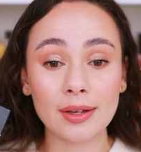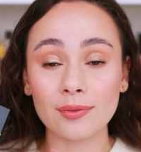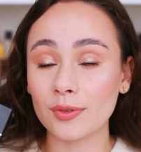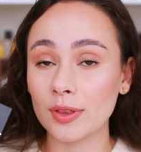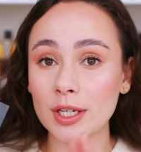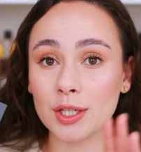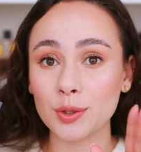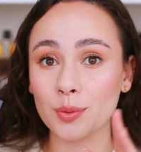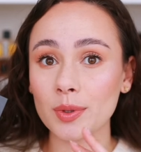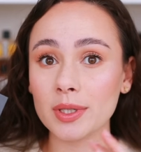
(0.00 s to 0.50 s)
If
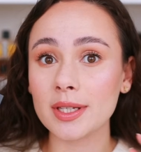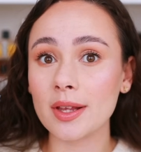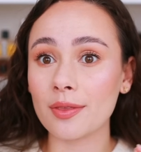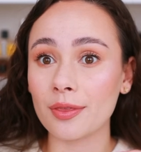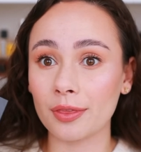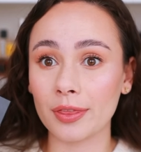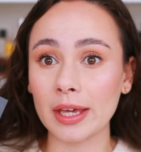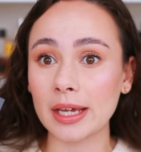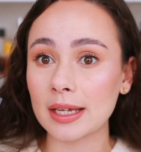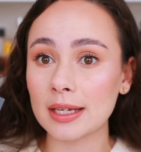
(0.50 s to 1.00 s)
this was a
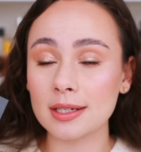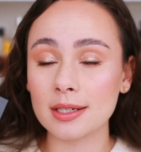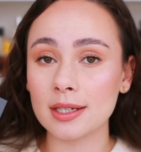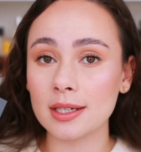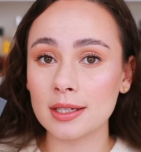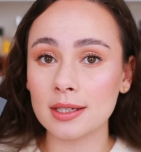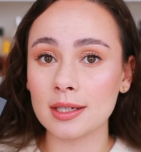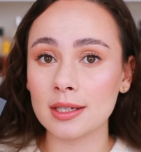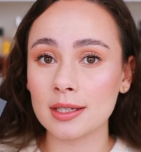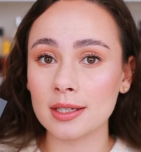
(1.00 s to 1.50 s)
thick
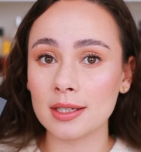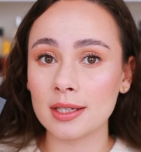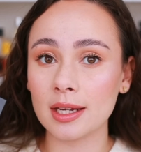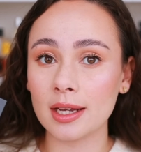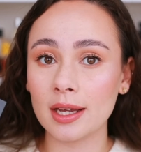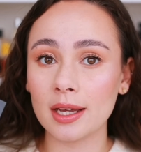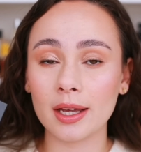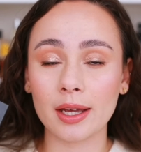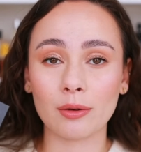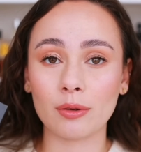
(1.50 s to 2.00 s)

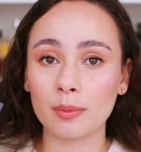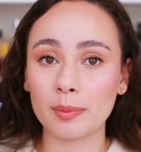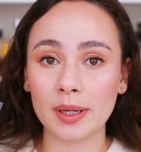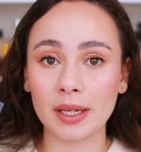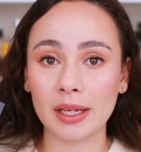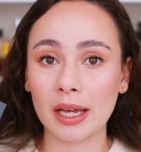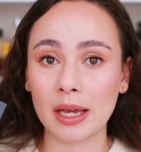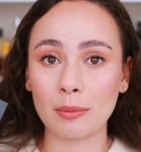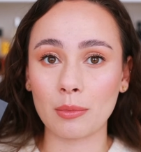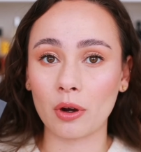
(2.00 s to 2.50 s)
consistency, it would be
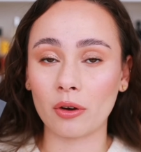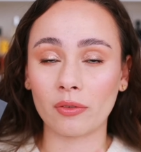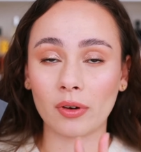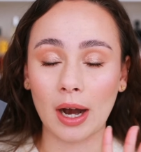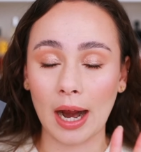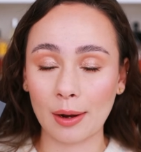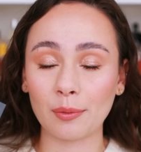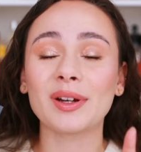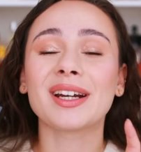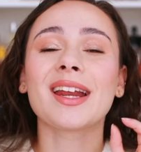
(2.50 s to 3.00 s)
game over.
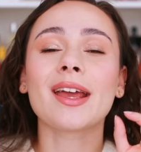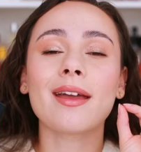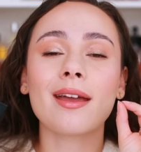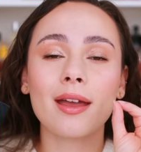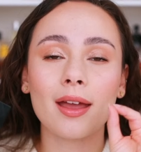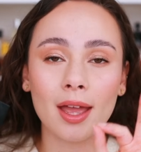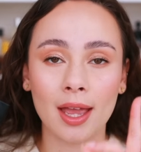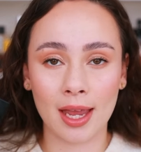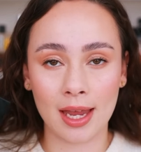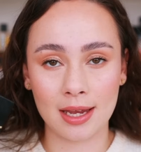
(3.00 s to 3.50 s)
I would
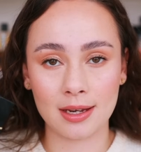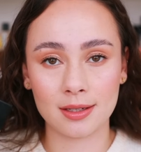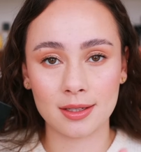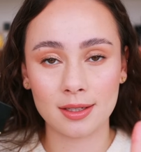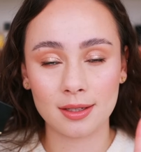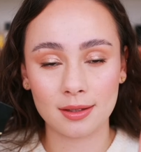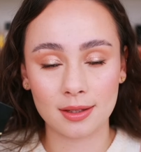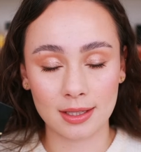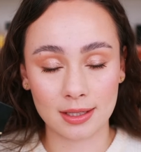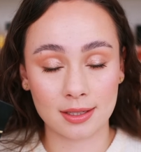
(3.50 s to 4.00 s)
hate
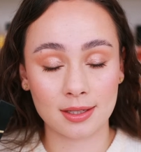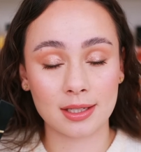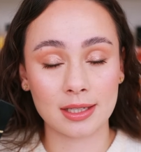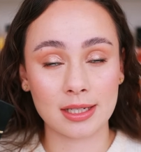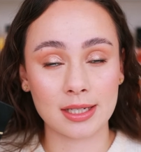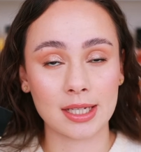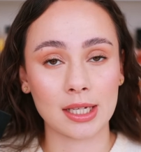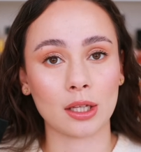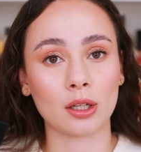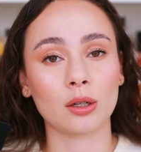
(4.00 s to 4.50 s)
this
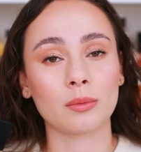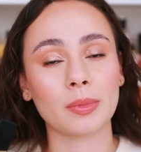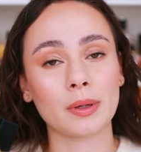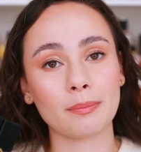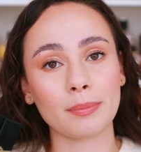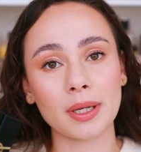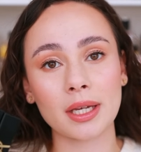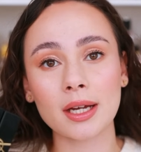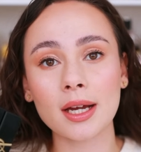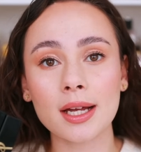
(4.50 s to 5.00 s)
concealer,
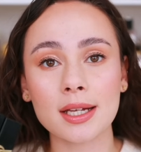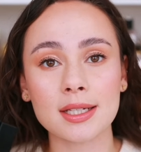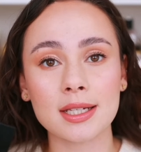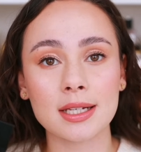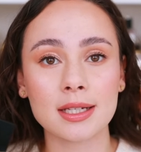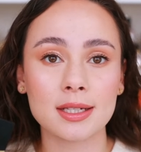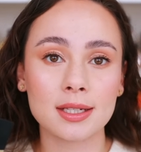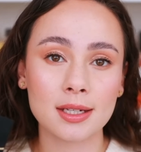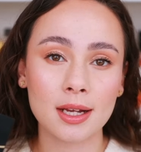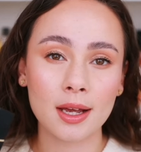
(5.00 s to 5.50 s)
but because
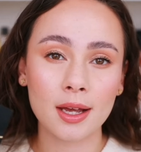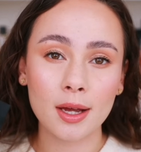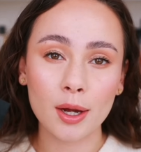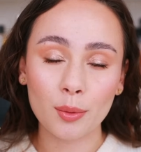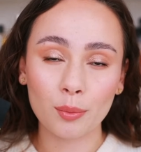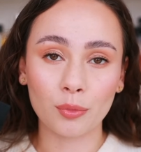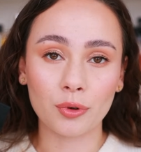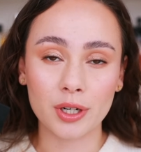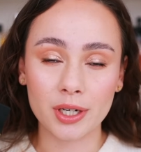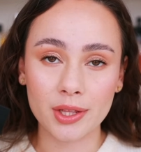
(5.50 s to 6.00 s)
it's
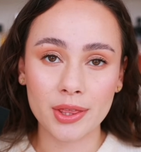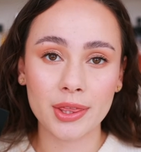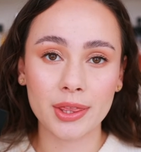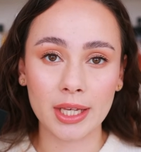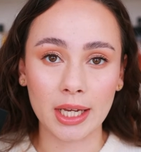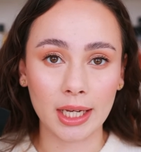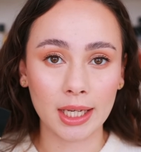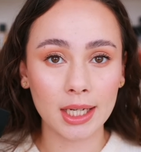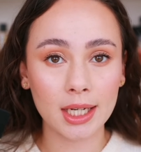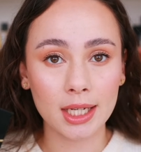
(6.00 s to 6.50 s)
more
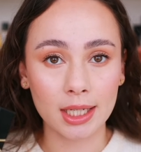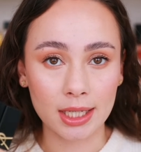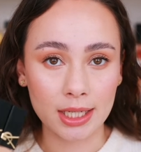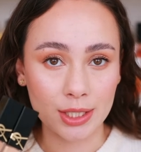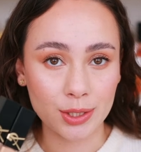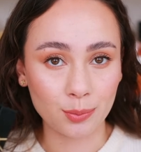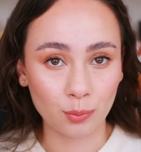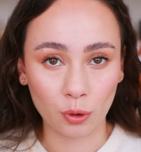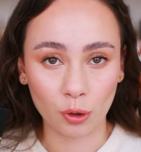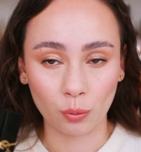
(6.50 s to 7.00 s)
thin, it
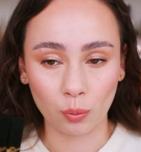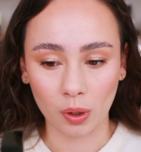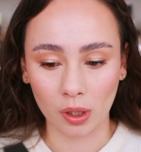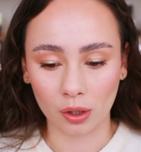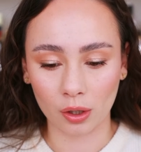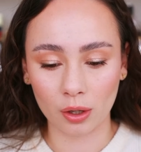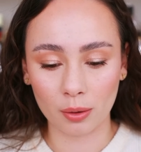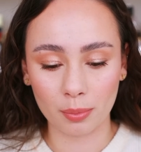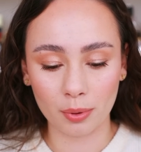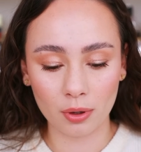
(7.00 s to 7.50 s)
is more
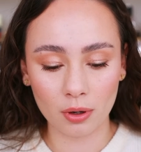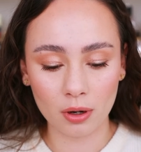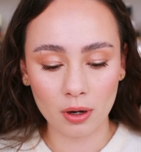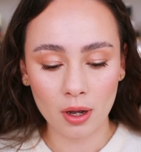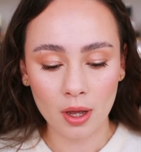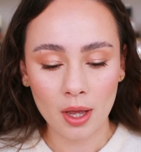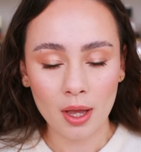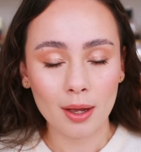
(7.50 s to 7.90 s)
workable.